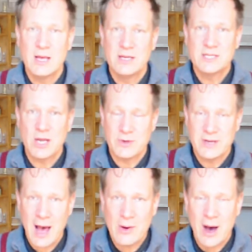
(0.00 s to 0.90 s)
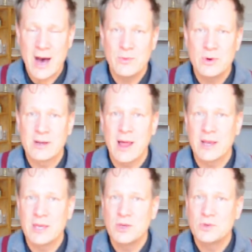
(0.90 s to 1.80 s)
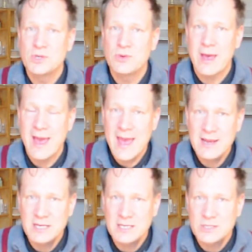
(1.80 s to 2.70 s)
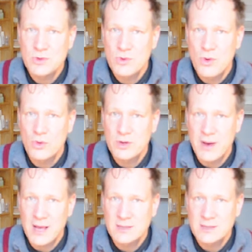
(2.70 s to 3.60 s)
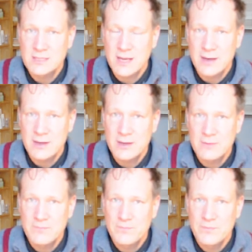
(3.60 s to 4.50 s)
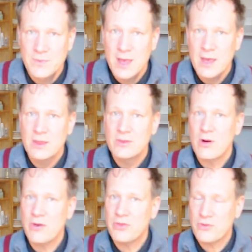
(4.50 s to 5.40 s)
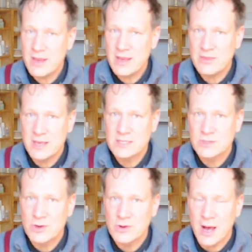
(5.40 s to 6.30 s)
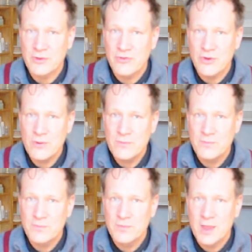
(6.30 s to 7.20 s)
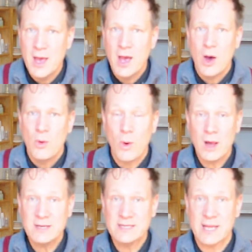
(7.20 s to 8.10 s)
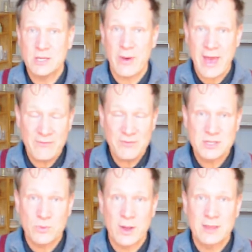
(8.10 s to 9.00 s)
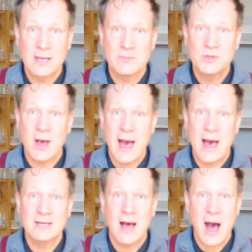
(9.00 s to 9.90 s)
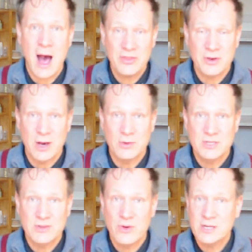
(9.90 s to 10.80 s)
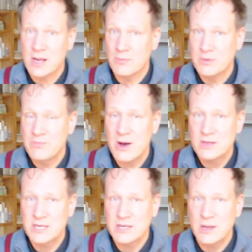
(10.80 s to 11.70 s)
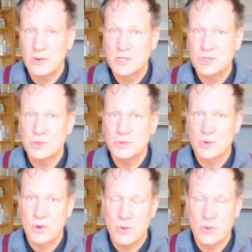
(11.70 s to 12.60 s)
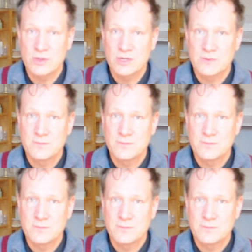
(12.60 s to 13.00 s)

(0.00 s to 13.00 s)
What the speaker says: So now I would like you to edit your chord pattern slightly. There are 3 things to look out for. One is that you're ever so welcome to add other notes, for example passing notes, to your chords.